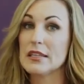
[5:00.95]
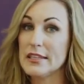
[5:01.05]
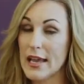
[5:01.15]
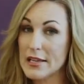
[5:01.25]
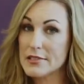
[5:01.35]

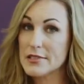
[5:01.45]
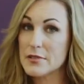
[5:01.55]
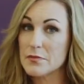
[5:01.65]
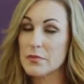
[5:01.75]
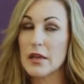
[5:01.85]
yes,
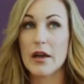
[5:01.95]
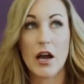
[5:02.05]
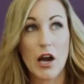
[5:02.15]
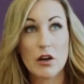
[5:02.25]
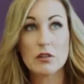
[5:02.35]

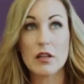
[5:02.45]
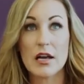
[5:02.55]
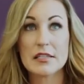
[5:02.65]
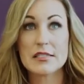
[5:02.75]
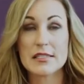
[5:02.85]
our
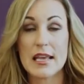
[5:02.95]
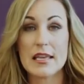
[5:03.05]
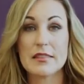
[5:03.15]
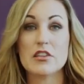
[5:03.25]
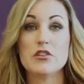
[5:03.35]
laws
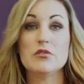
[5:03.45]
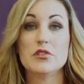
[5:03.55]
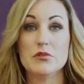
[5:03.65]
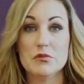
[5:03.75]
say that you do